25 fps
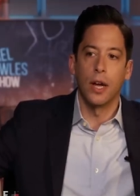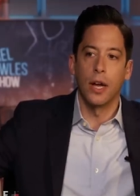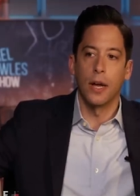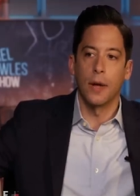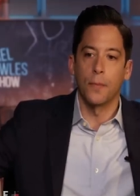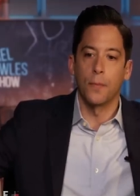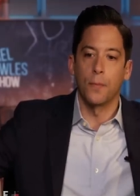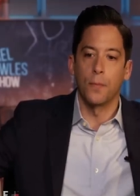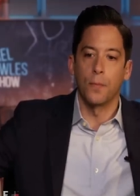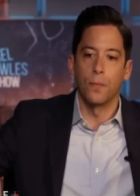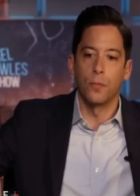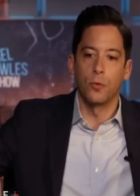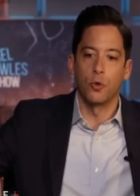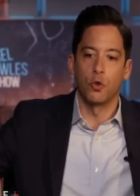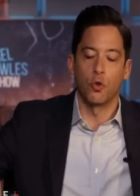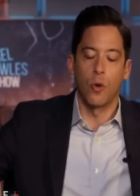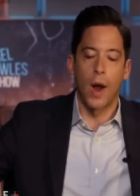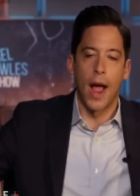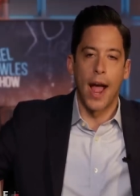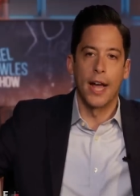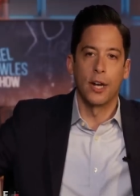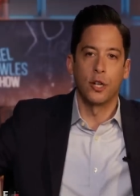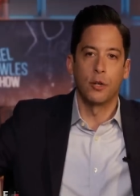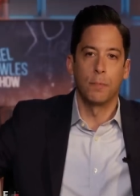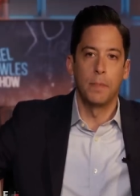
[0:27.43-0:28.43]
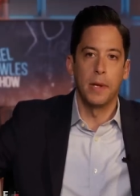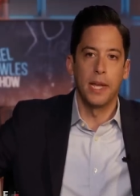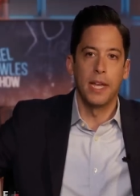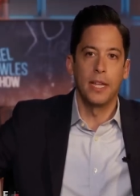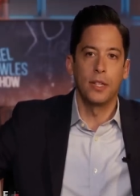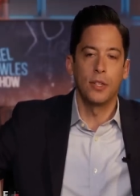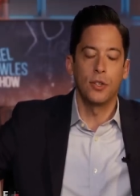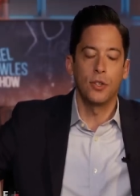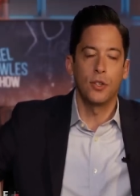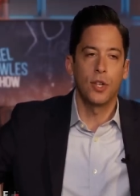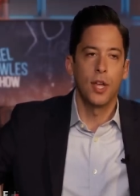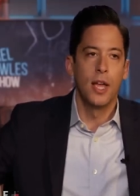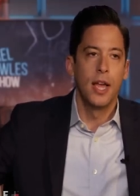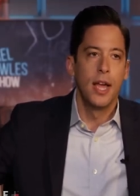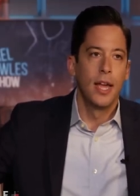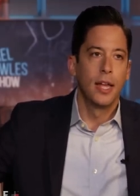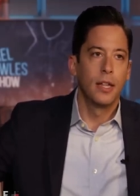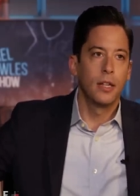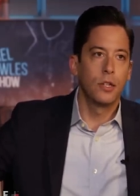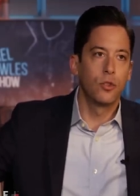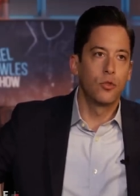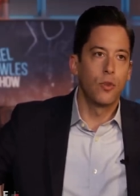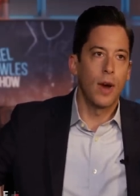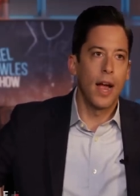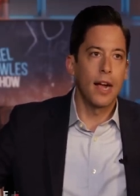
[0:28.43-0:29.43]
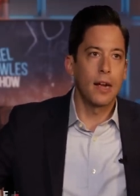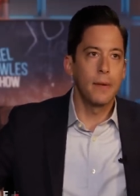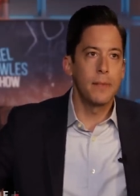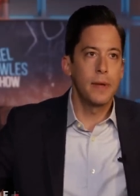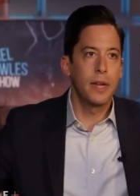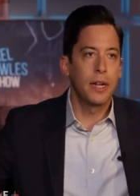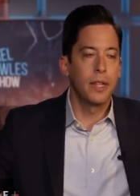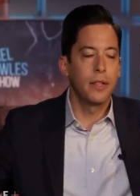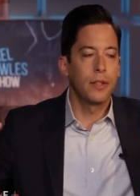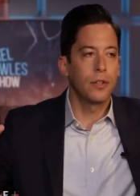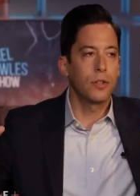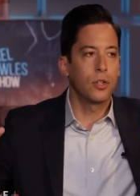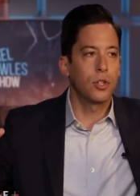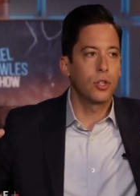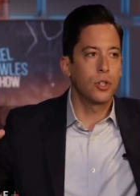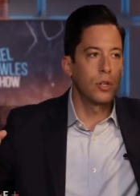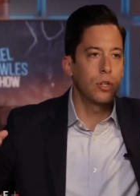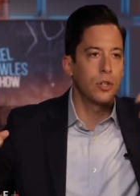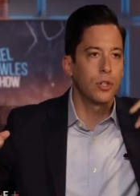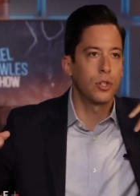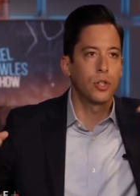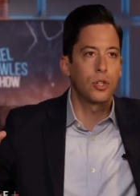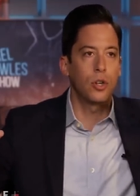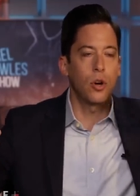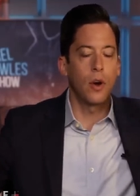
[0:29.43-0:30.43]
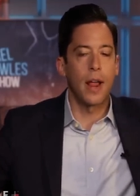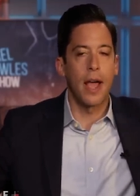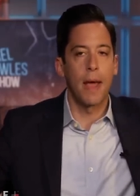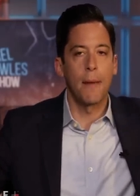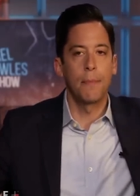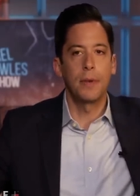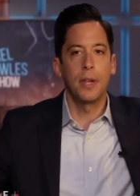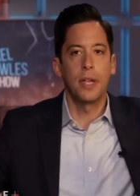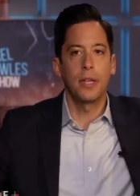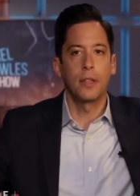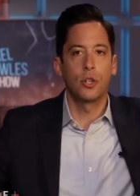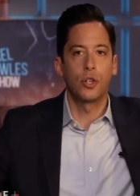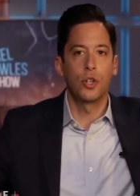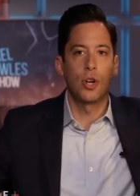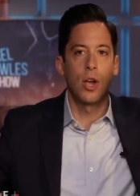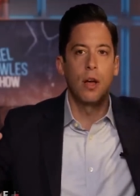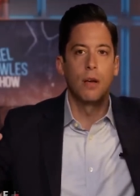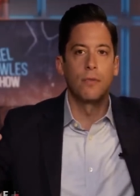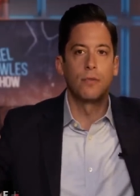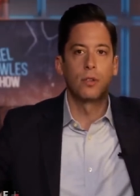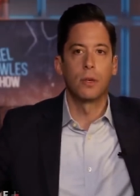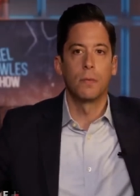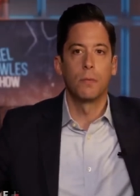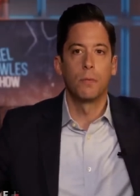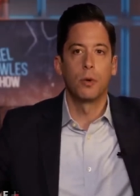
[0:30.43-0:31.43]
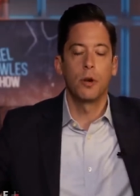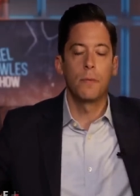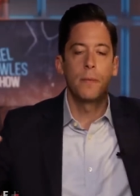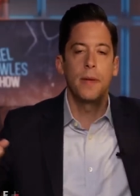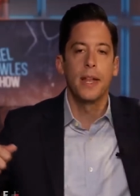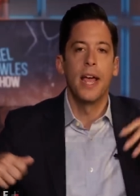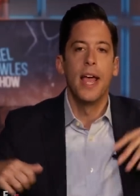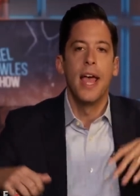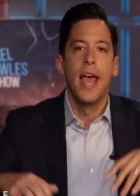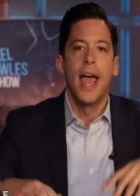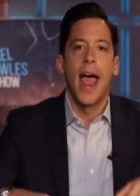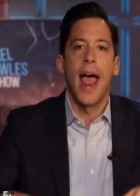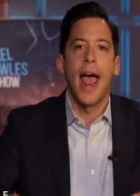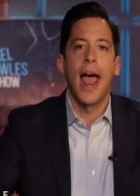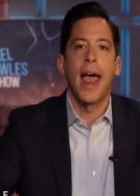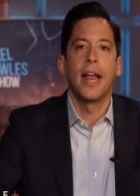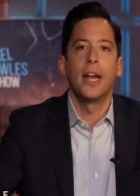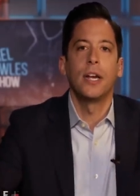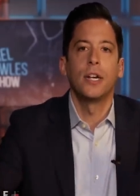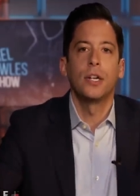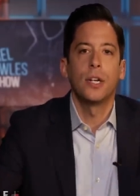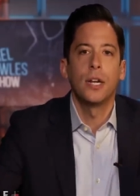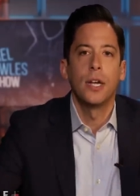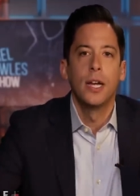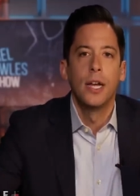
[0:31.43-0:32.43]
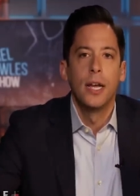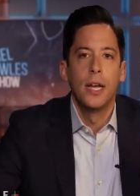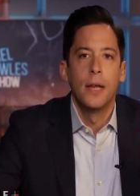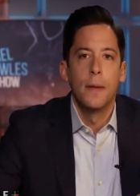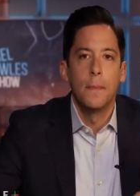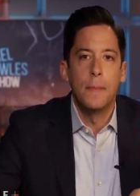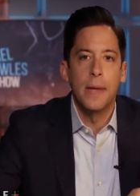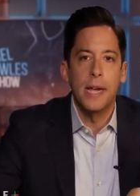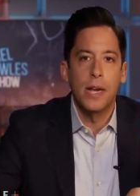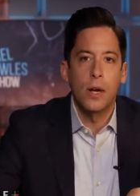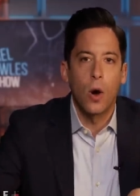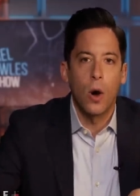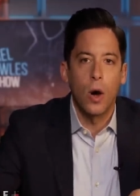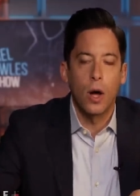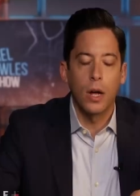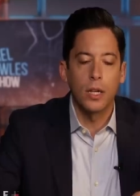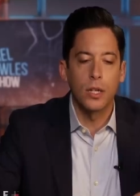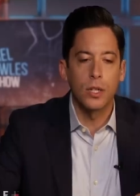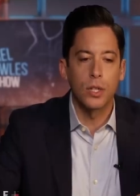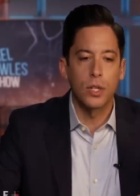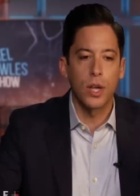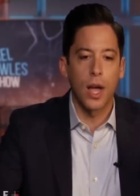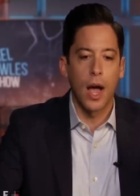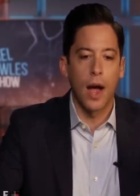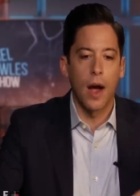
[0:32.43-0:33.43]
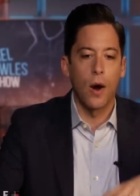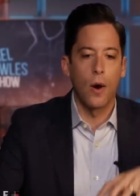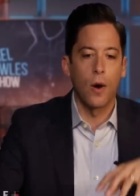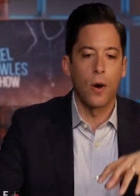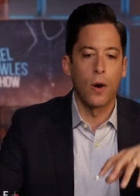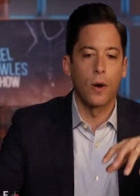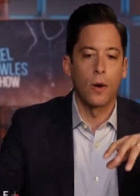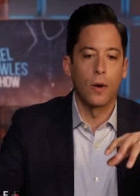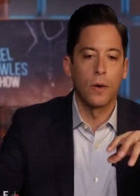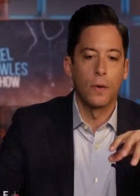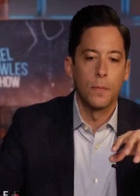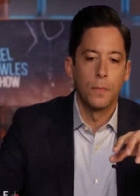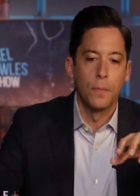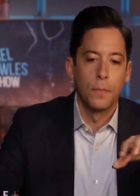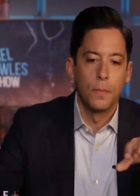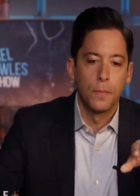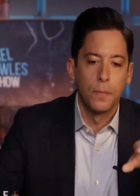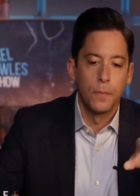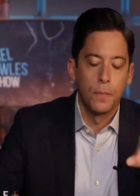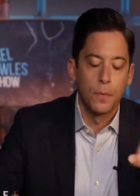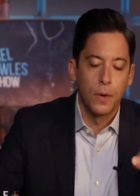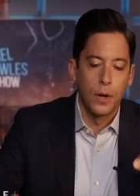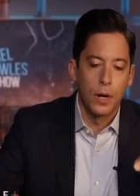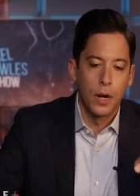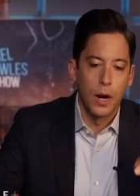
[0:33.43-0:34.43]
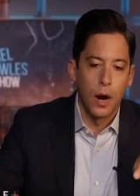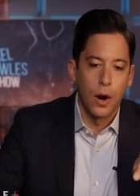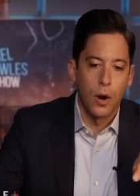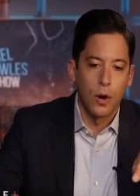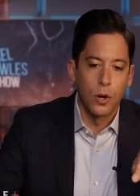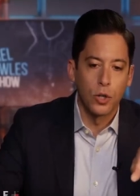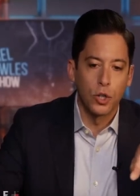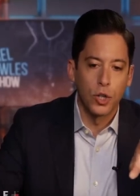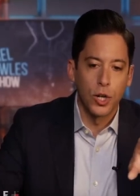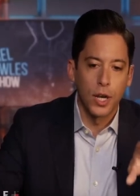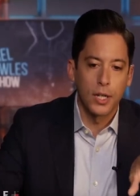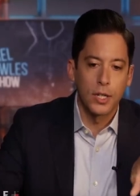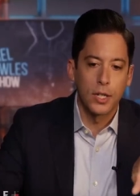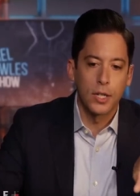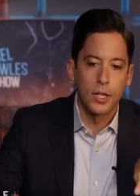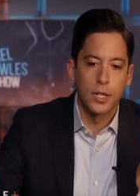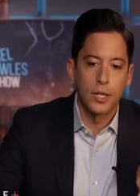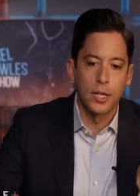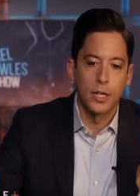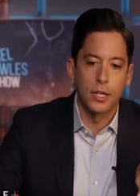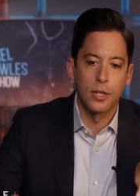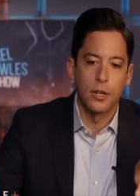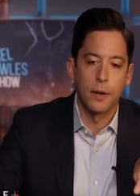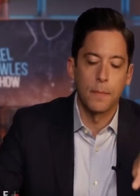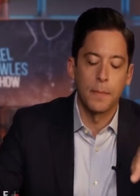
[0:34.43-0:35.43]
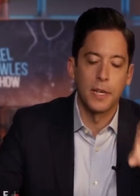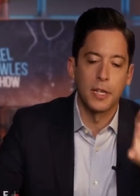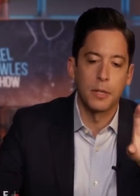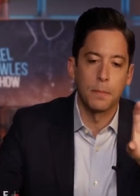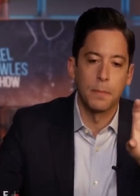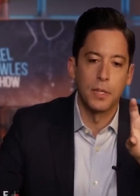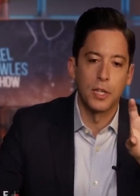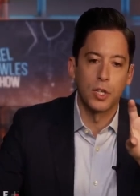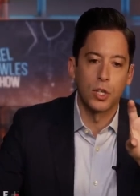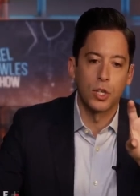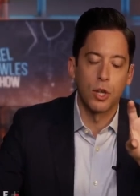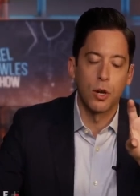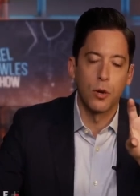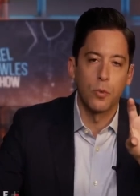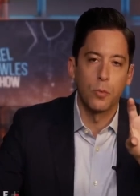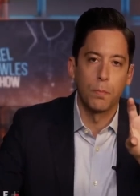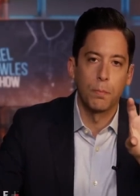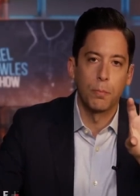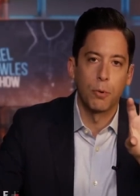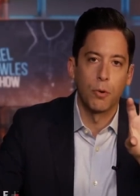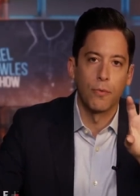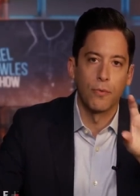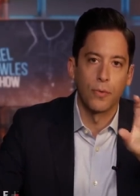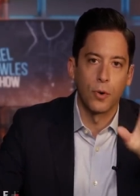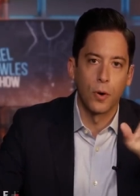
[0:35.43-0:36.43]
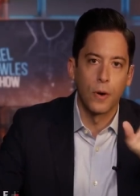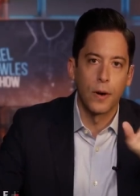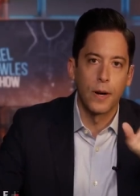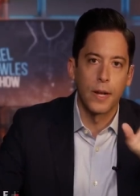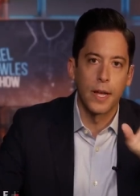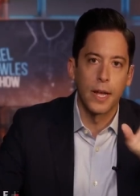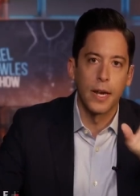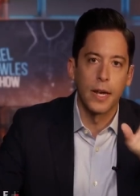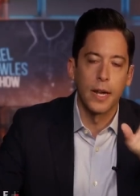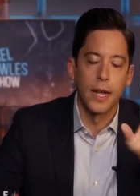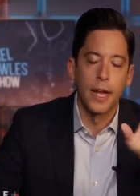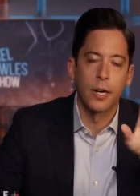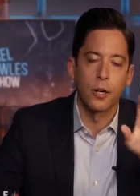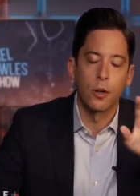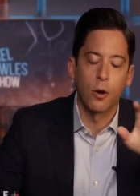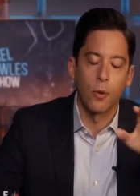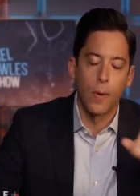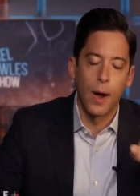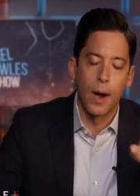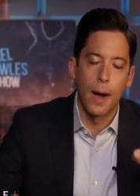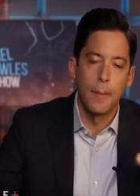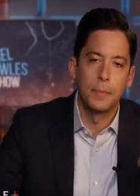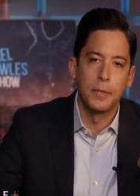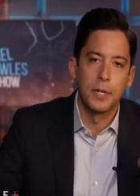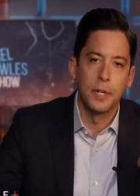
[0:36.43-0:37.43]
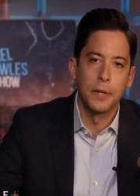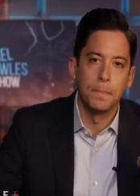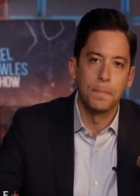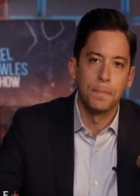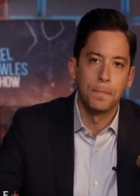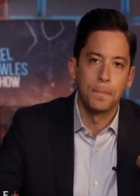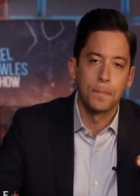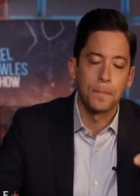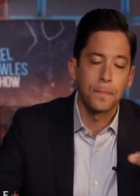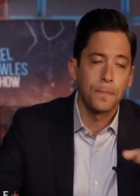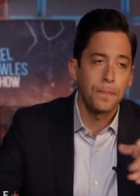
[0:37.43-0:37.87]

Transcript: uh, trash bins. They'll drag them in and they'll start emptying the shelves, put them in. And because our, our justice system has been so perverted and corrupted,